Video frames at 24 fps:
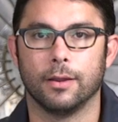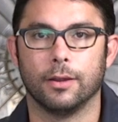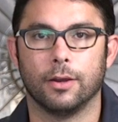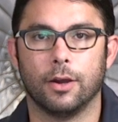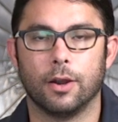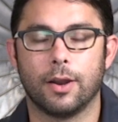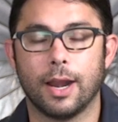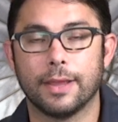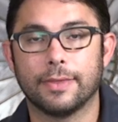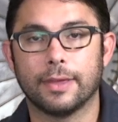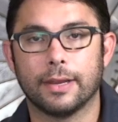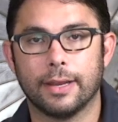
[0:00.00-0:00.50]

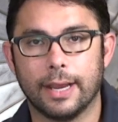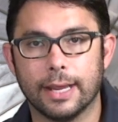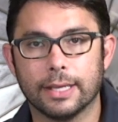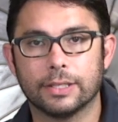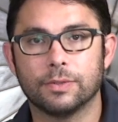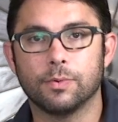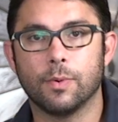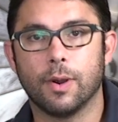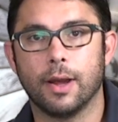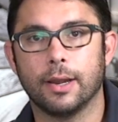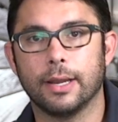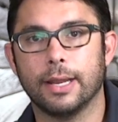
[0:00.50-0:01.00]
All right, the
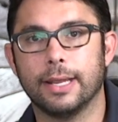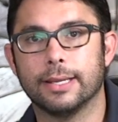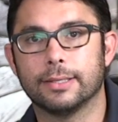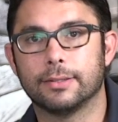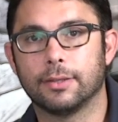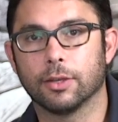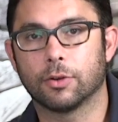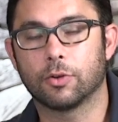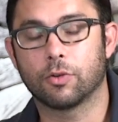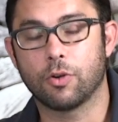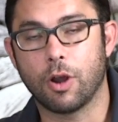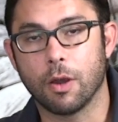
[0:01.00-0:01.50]
next one is
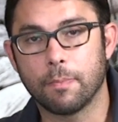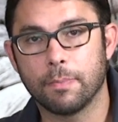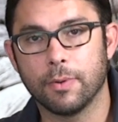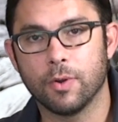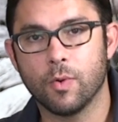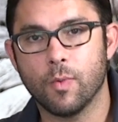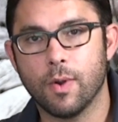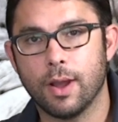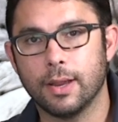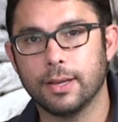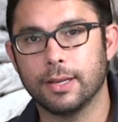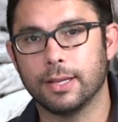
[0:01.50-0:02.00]
the
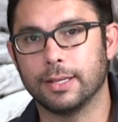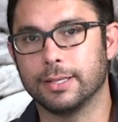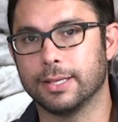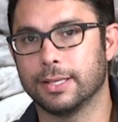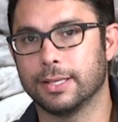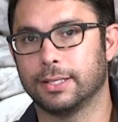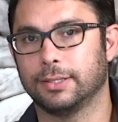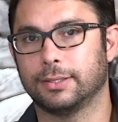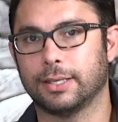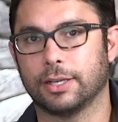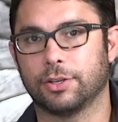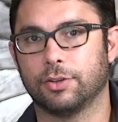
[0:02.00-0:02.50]
cropping one. And
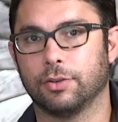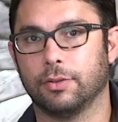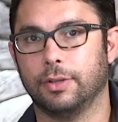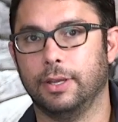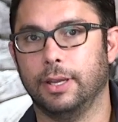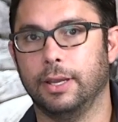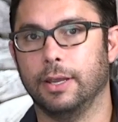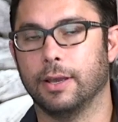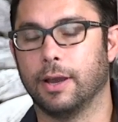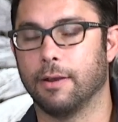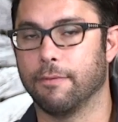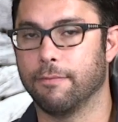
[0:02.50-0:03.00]
this is
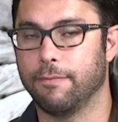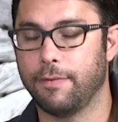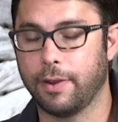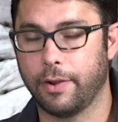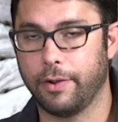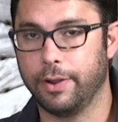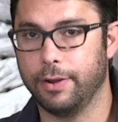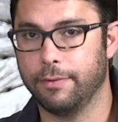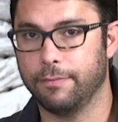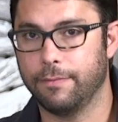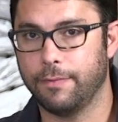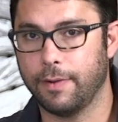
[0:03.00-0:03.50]
actually a
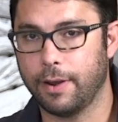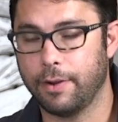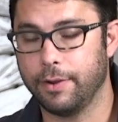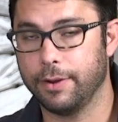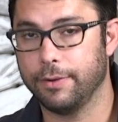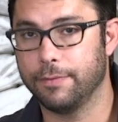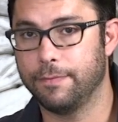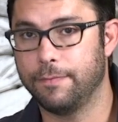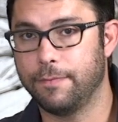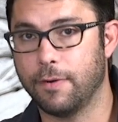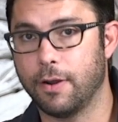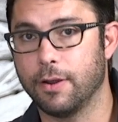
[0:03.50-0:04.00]
very, very
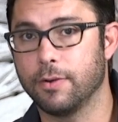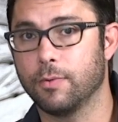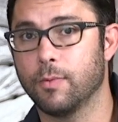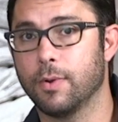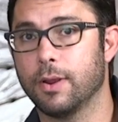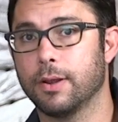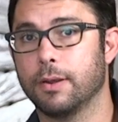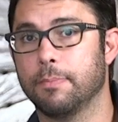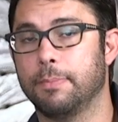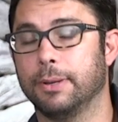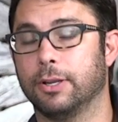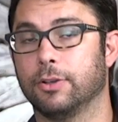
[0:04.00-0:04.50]
fun
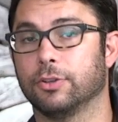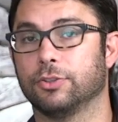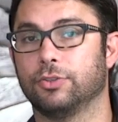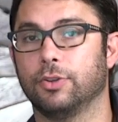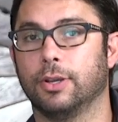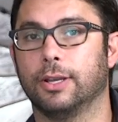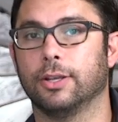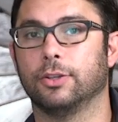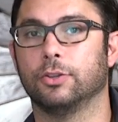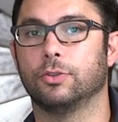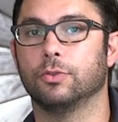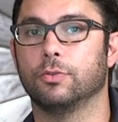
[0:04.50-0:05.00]
one because you
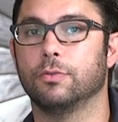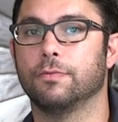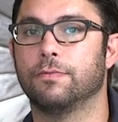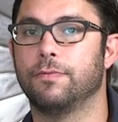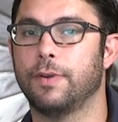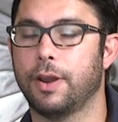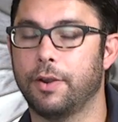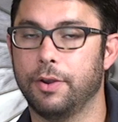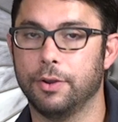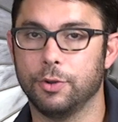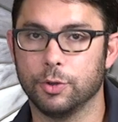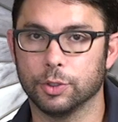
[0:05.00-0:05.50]
can do
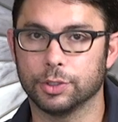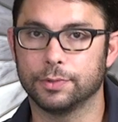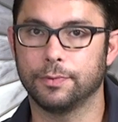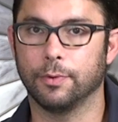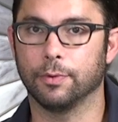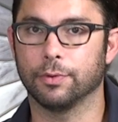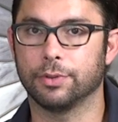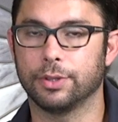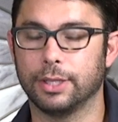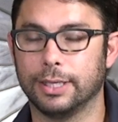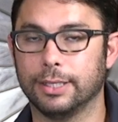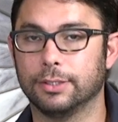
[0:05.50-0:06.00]
very
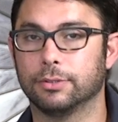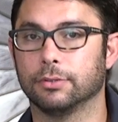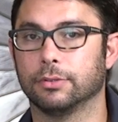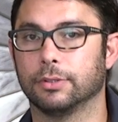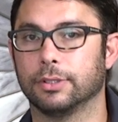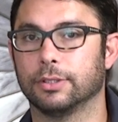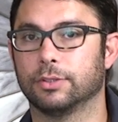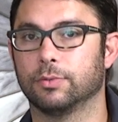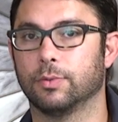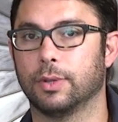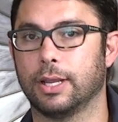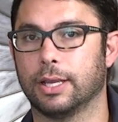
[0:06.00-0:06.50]
useful things on
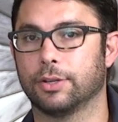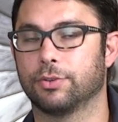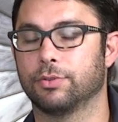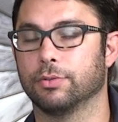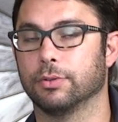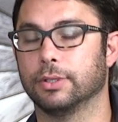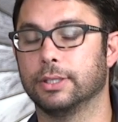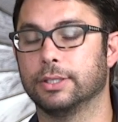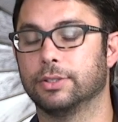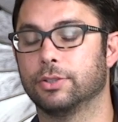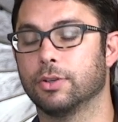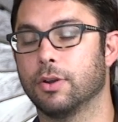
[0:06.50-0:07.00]
this one
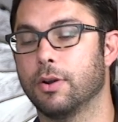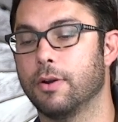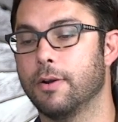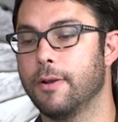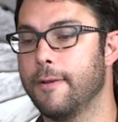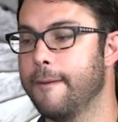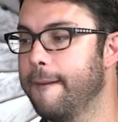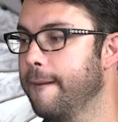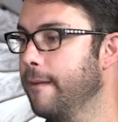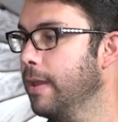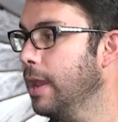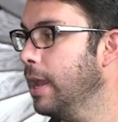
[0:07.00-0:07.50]
actually. So
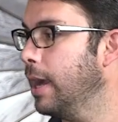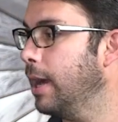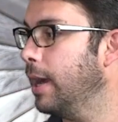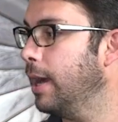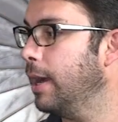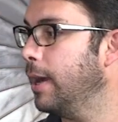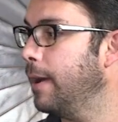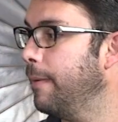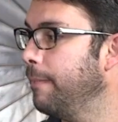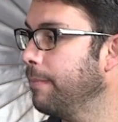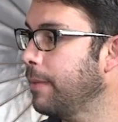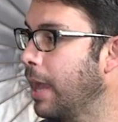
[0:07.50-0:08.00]

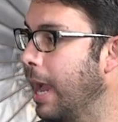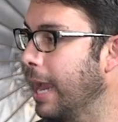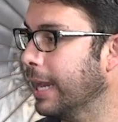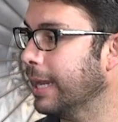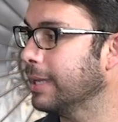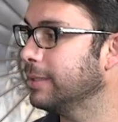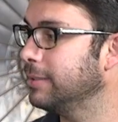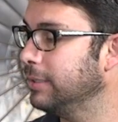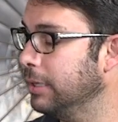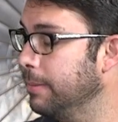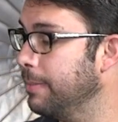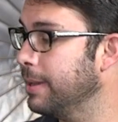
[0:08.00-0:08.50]
I
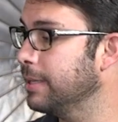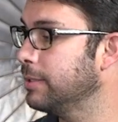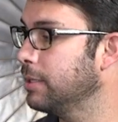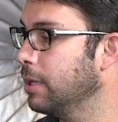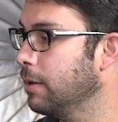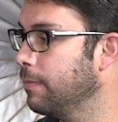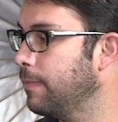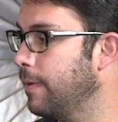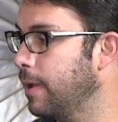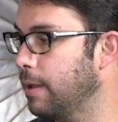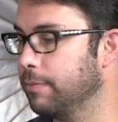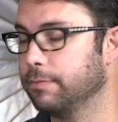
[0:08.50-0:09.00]
can see
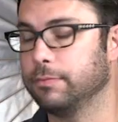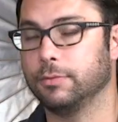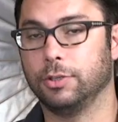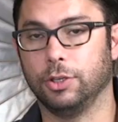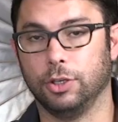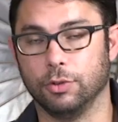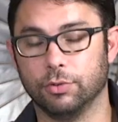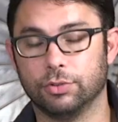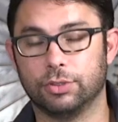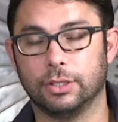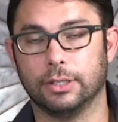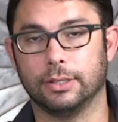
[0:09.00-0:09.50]
myself
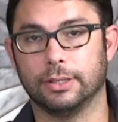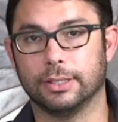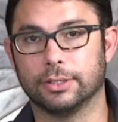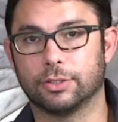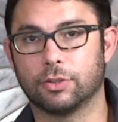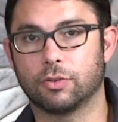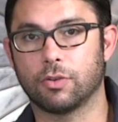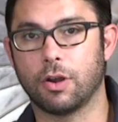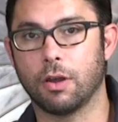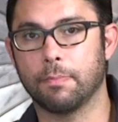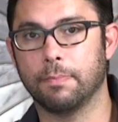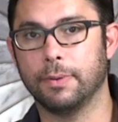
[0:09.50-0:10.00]
using this
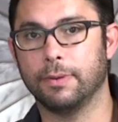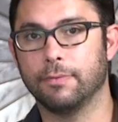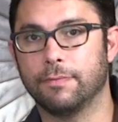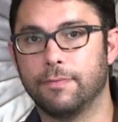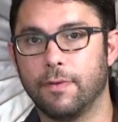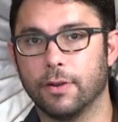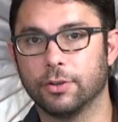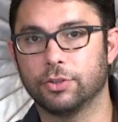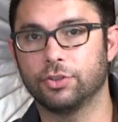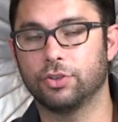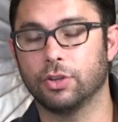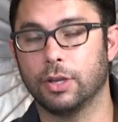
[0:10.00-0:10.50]
cropping
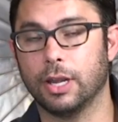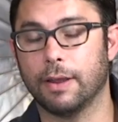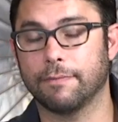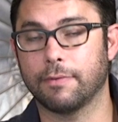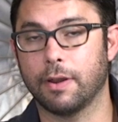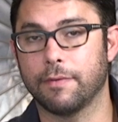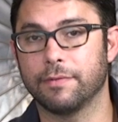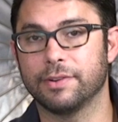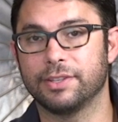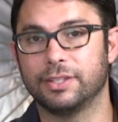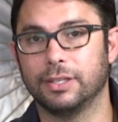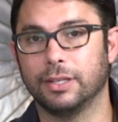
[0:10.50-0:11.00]
function. I've
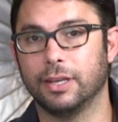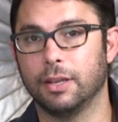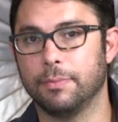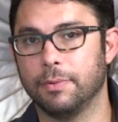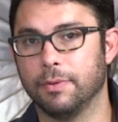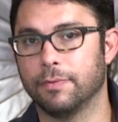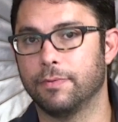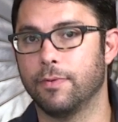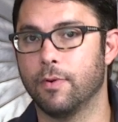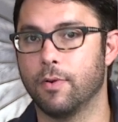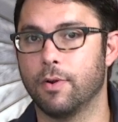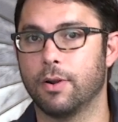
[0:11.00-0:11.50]
never seen it
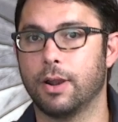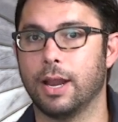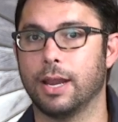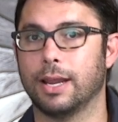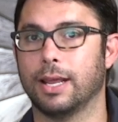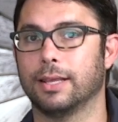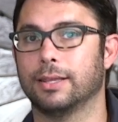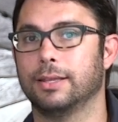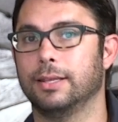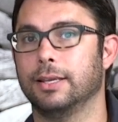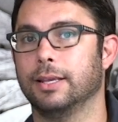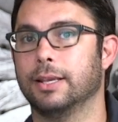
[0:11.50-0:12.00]
before. And
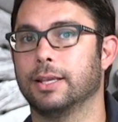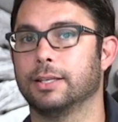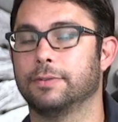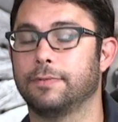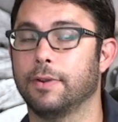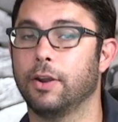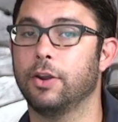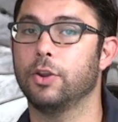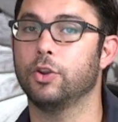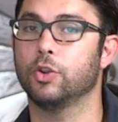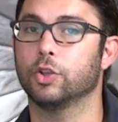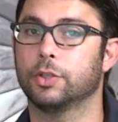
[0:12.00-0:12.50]
I think it's
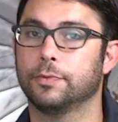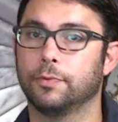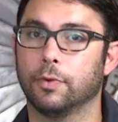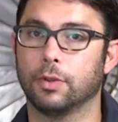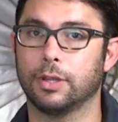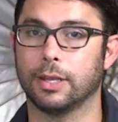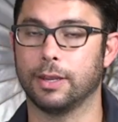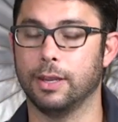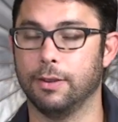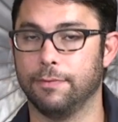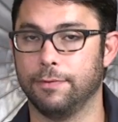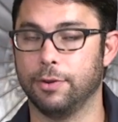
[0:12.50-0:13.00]
very useful
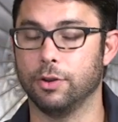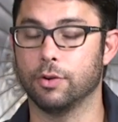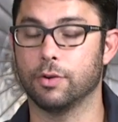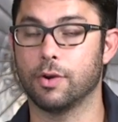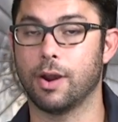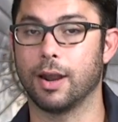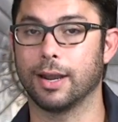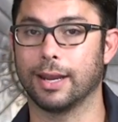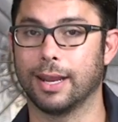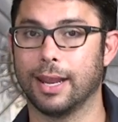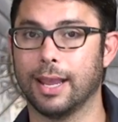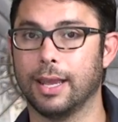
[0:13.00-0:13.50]
that if
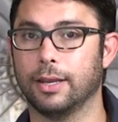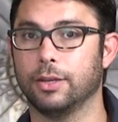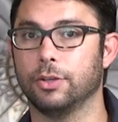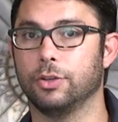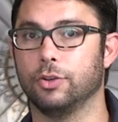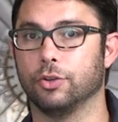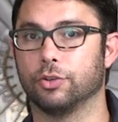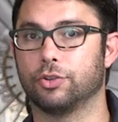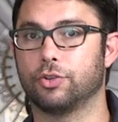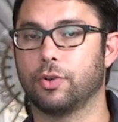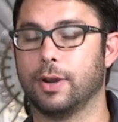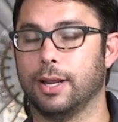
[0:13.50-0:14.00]

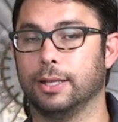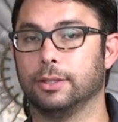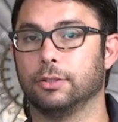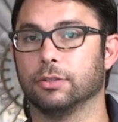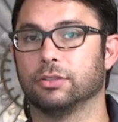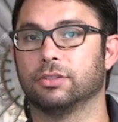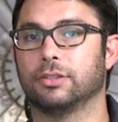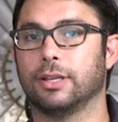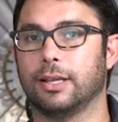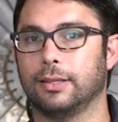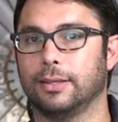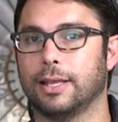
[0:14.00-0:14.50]
you're trying to
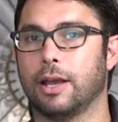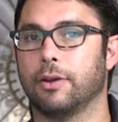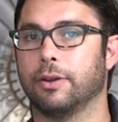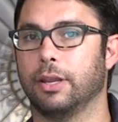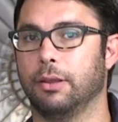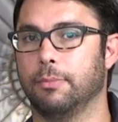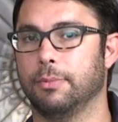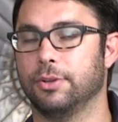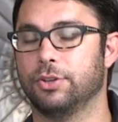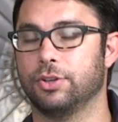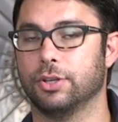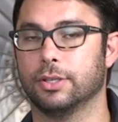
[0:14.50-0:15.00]
send out
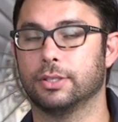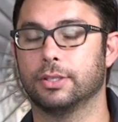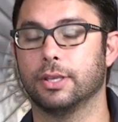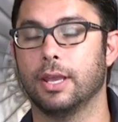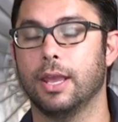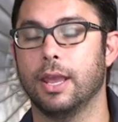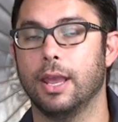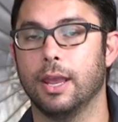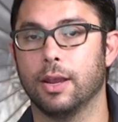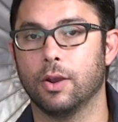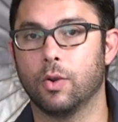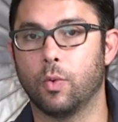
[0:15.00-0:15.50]
images
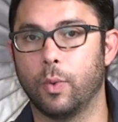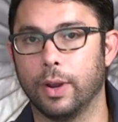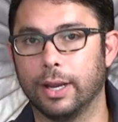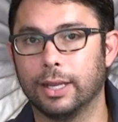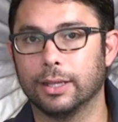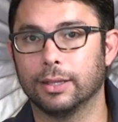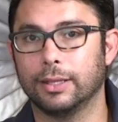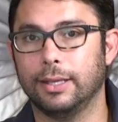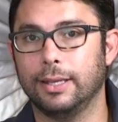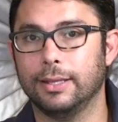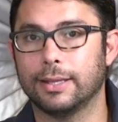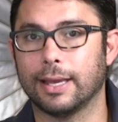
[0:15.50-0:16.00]

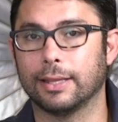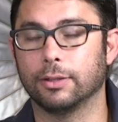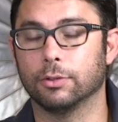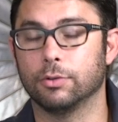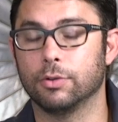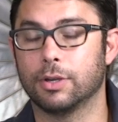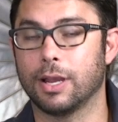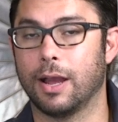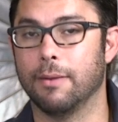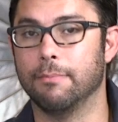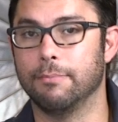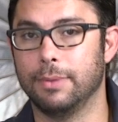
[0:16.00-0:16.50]
quickly that
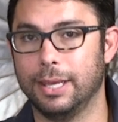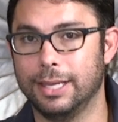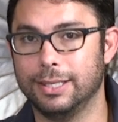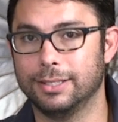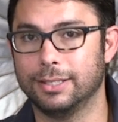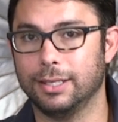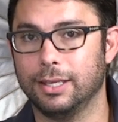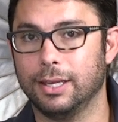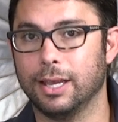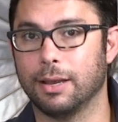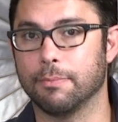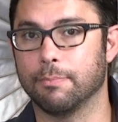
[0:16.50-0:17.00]
look
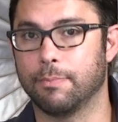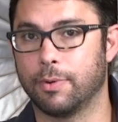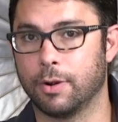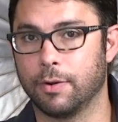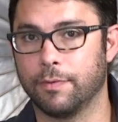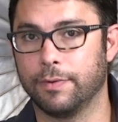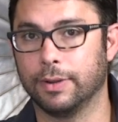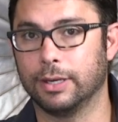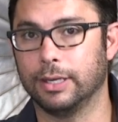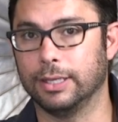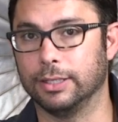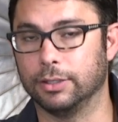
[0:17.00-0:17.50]
amazing and
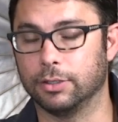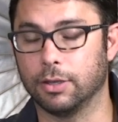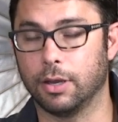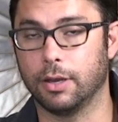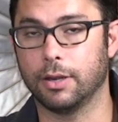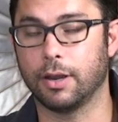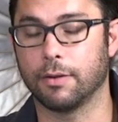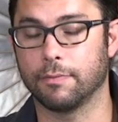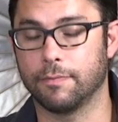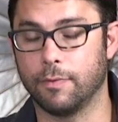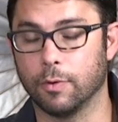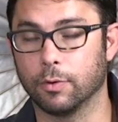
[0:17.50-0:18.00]
perfectly
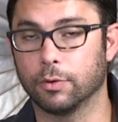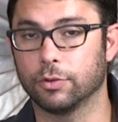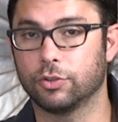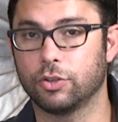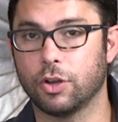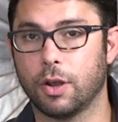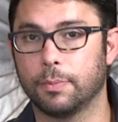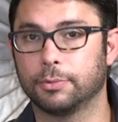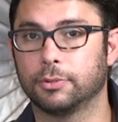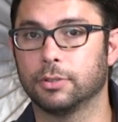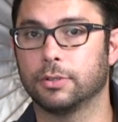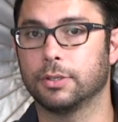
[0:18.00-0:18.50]
done and
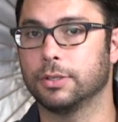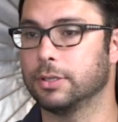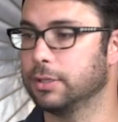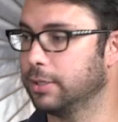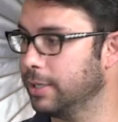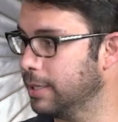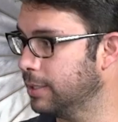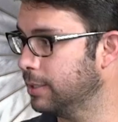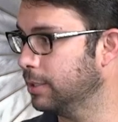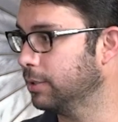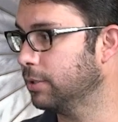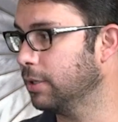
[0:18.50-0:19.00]
photoshopped,
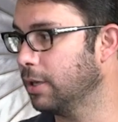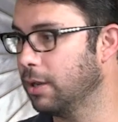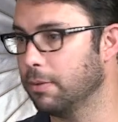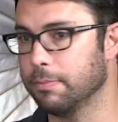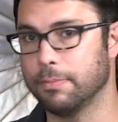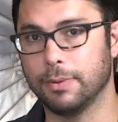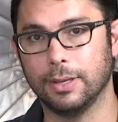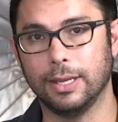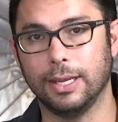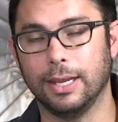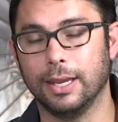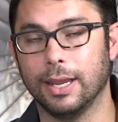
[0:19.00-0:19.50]
this is gonna
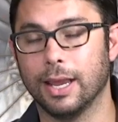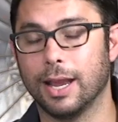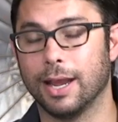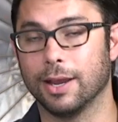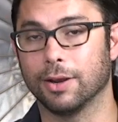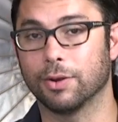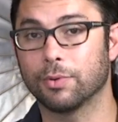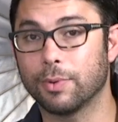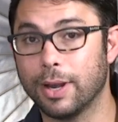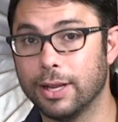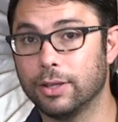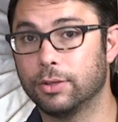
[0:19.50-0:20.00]
be a
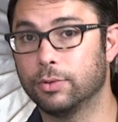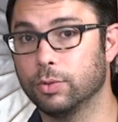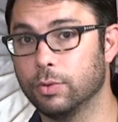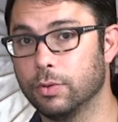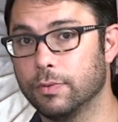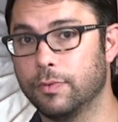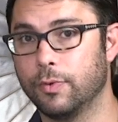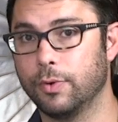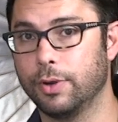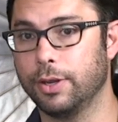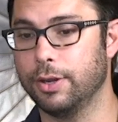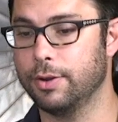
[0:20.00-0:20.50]
great tool
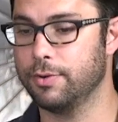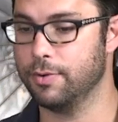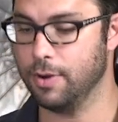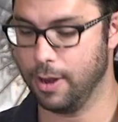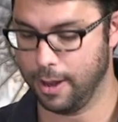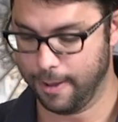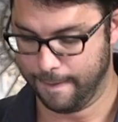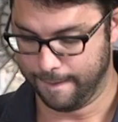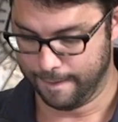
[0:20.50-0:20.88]
for you.